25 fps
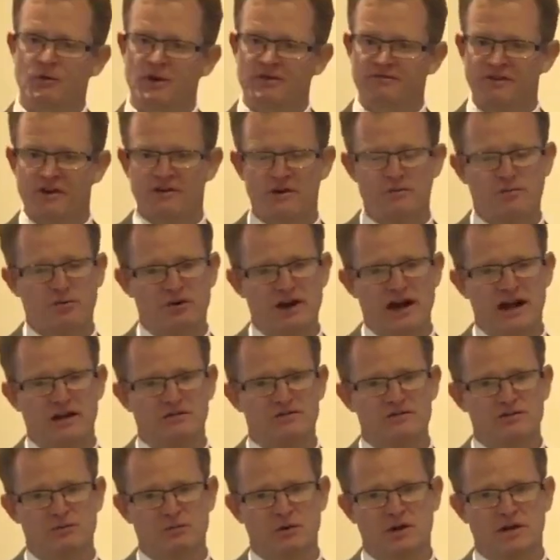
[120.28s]
We're very
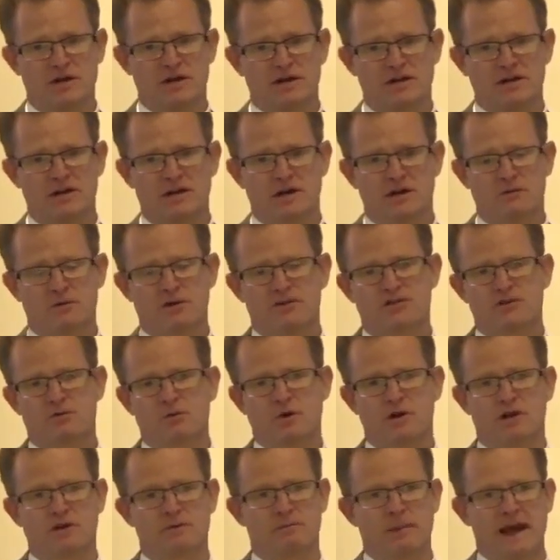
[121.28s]
proud to work uh, with the
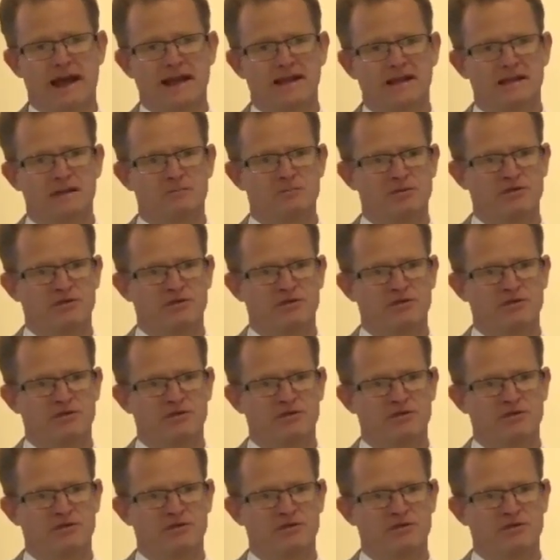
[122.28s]
World Bank in